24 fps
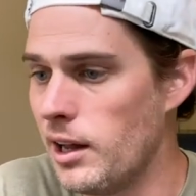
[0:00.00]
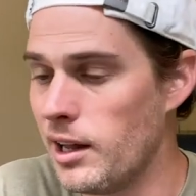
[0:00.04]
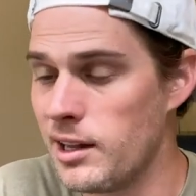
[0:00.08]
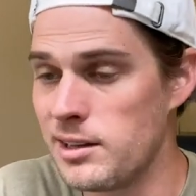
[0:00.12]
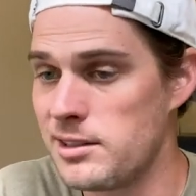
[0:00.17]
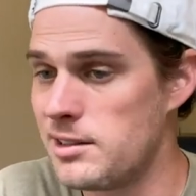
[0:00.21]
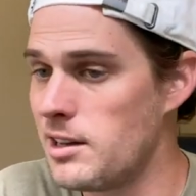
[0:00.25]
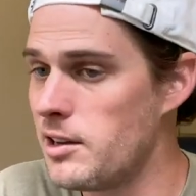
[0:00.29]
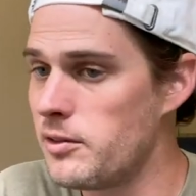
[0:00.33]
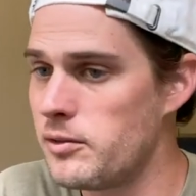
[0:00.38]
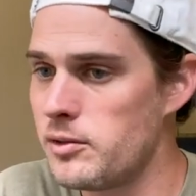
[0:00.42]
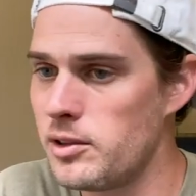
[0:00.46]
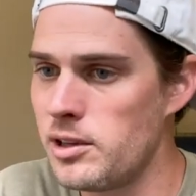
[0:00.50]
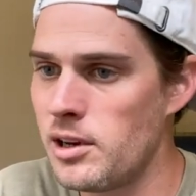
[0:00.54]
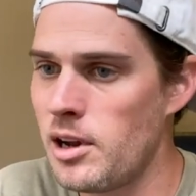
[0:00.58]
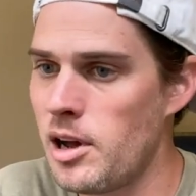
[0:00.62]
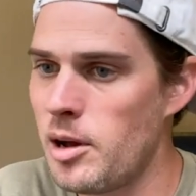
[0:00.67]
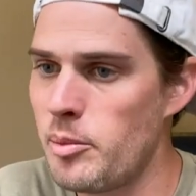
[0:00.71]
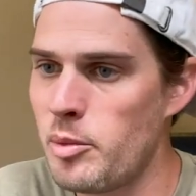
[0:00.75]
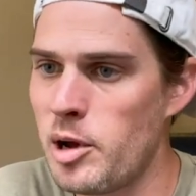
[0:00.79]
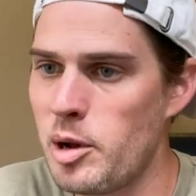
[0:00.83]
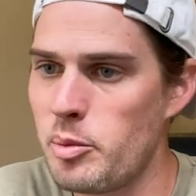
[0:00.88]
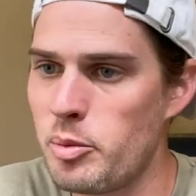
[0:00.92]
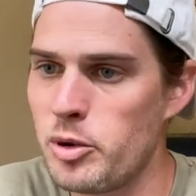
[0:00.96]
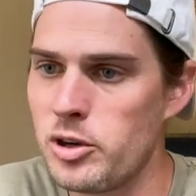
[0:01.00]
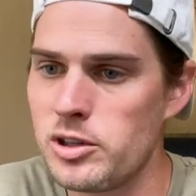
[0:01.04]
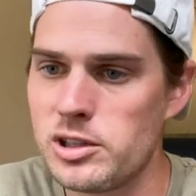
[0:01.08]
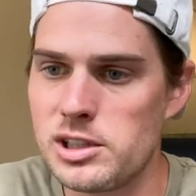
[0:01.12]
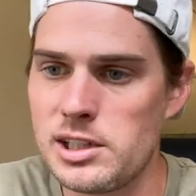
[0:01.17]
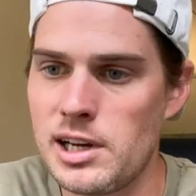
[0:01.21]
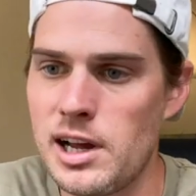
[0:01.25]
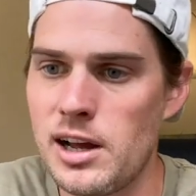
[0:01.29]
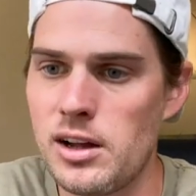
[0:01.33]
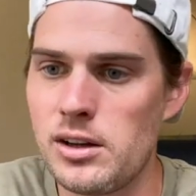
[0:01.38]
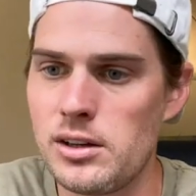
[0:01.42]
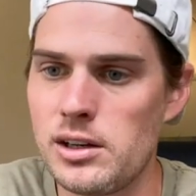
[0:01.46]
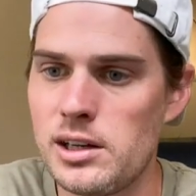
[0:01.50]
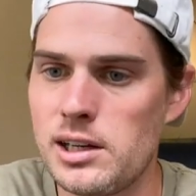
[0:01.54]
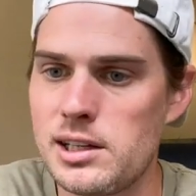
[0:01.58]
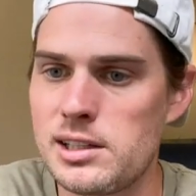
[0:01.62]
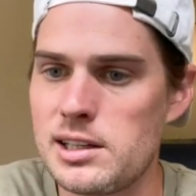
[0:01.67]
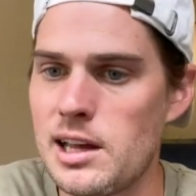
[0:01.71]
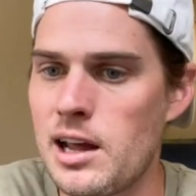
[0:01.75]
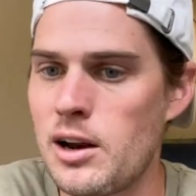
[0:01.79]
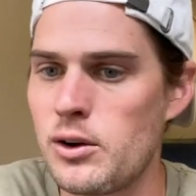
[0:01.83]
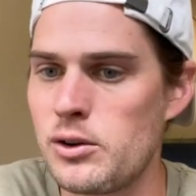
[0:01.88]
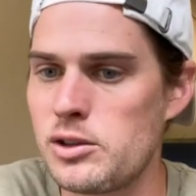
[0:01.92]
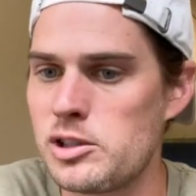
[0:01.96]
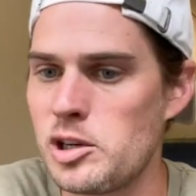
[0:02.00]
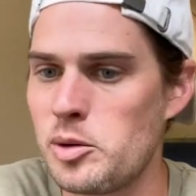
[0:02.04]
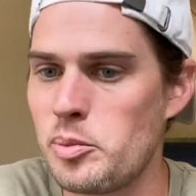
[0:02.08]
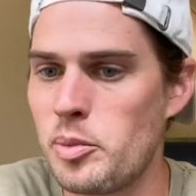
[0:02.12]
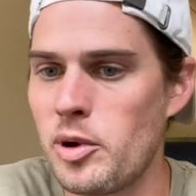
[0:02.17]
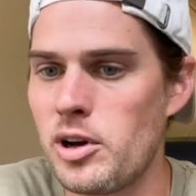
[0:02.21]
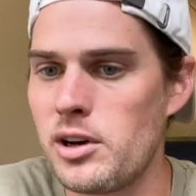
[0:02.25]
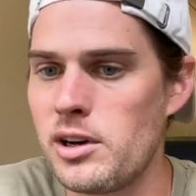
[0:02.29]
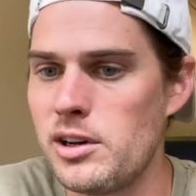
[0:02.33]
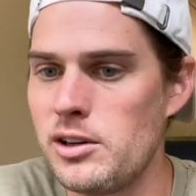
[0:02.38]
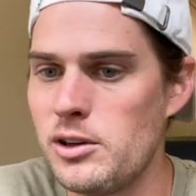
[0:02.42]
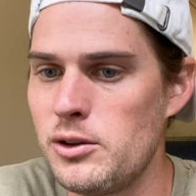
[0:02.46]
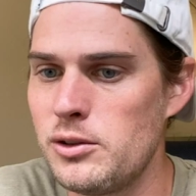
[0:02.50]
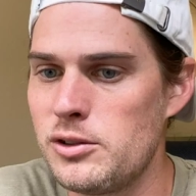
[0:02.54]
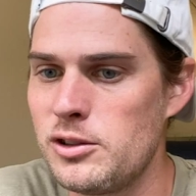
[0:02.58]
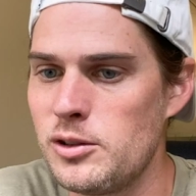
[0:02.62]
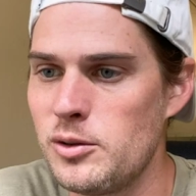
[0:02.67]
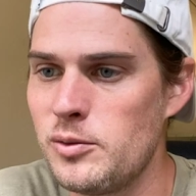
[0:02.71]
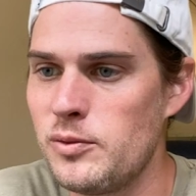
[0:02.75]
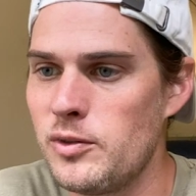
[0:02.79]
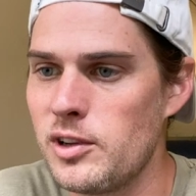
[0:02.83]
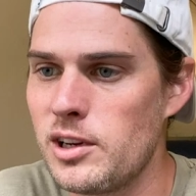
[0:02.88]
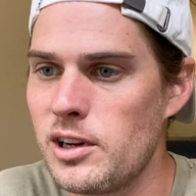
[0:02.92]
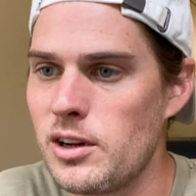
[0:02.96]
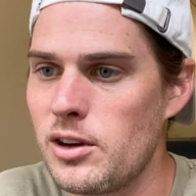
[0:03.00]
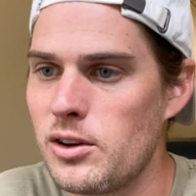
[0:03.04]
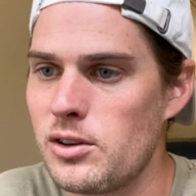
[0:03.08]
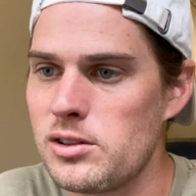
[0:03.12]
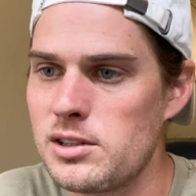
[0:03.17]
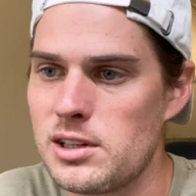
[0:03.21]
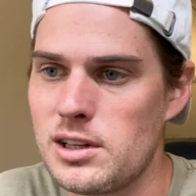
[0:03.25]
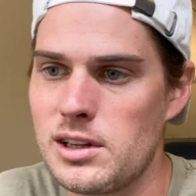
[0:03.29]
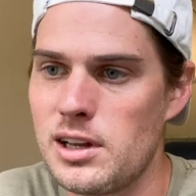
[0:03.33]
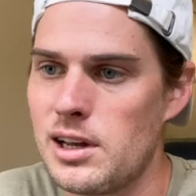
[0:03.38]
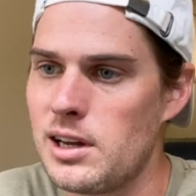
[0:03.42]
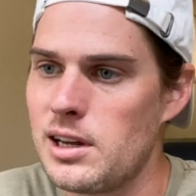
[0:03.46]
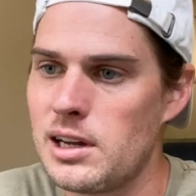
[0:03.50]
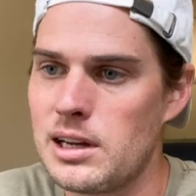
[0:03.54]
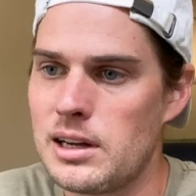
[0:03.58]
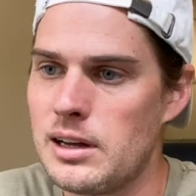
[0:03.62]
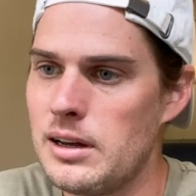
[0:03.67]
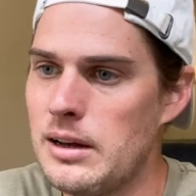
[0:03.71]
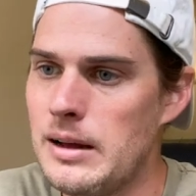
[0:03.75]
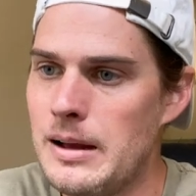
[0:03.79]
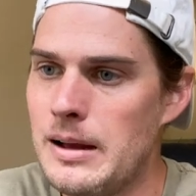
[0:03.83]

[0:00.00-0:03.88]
It's definitely not my personality, because I don't jump onto YouTube videos and like